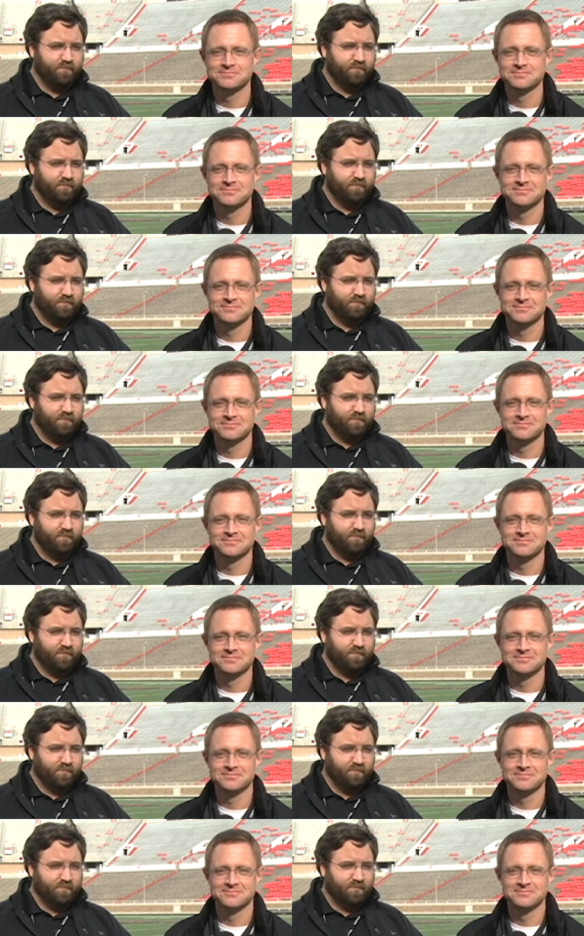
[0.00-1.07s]

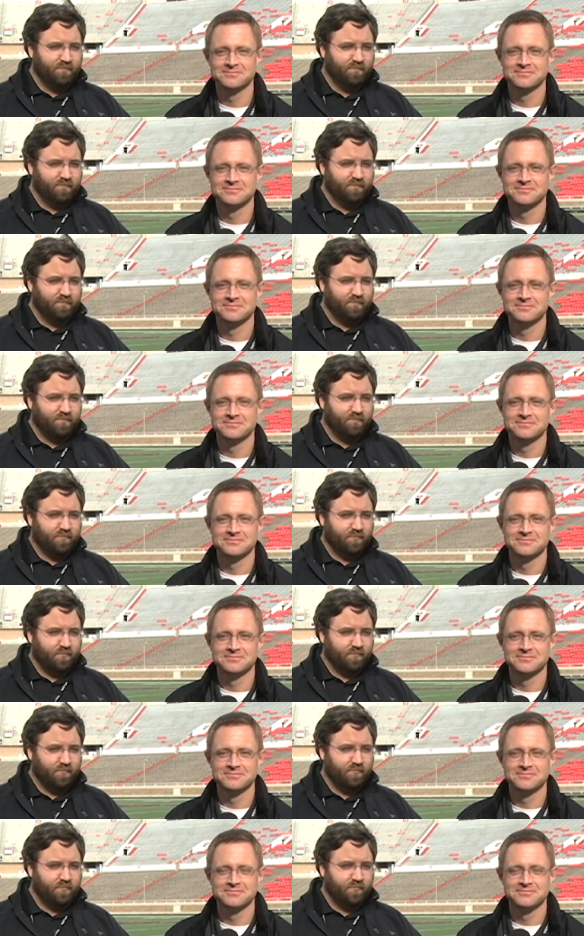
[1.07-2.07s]
(no one is talking)